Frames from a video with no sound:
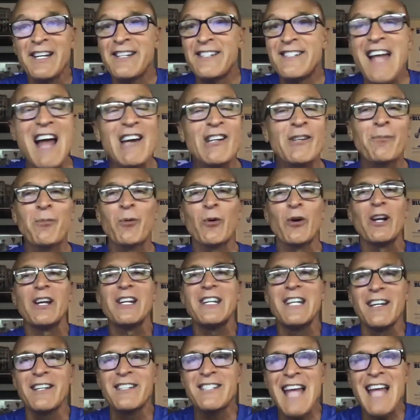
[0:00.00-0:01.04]

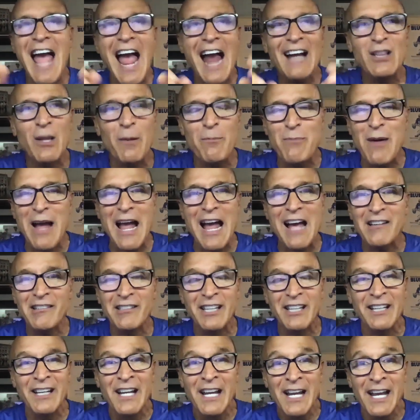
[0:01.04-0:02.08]
desperately attacked the
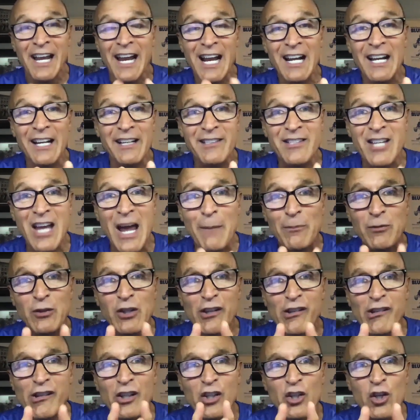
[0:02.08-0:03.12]
basket in an attempt
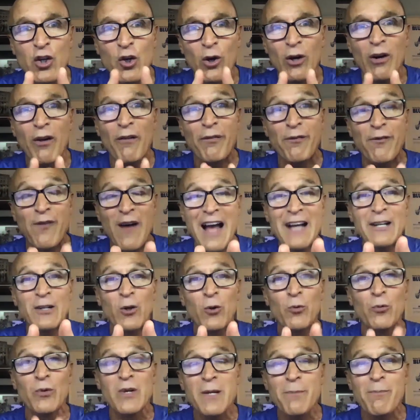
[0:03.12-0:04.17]
to secure a
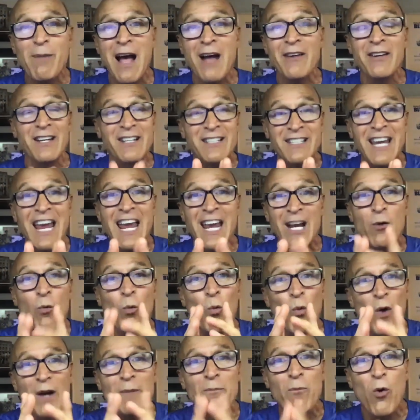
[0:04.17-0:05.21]
final rebound and gain
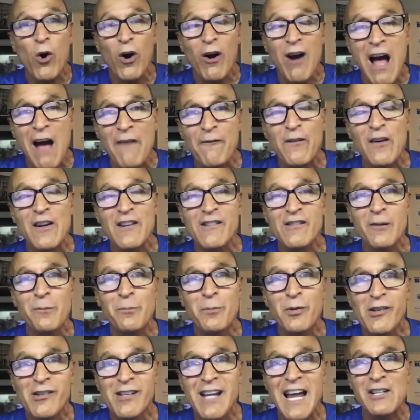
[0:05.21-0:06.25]
one more offensive
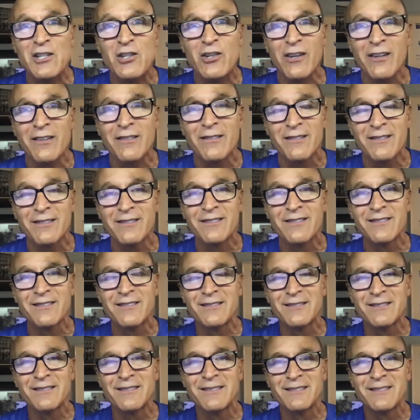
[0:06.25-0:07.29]
possession.
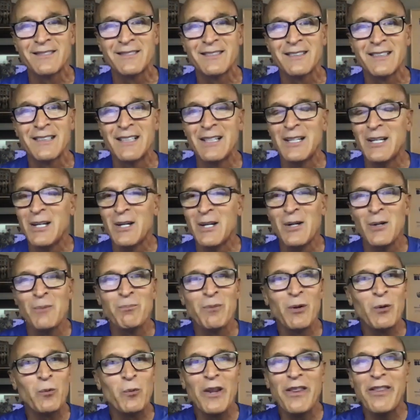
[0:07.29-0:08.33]

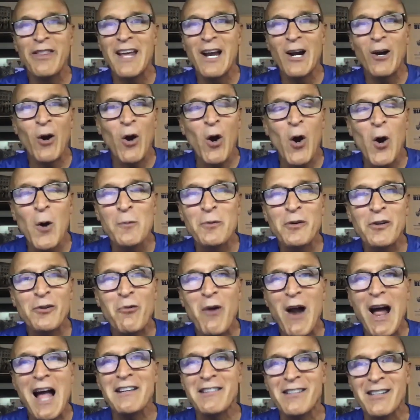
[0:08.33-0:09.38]
But with their hopes
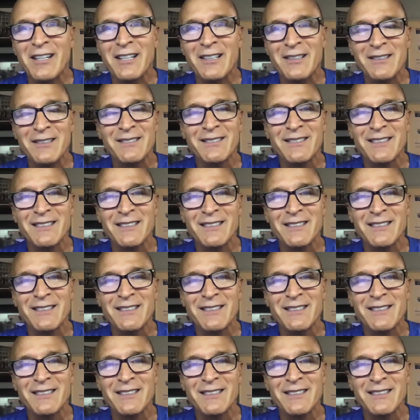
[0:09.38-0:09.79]
rising,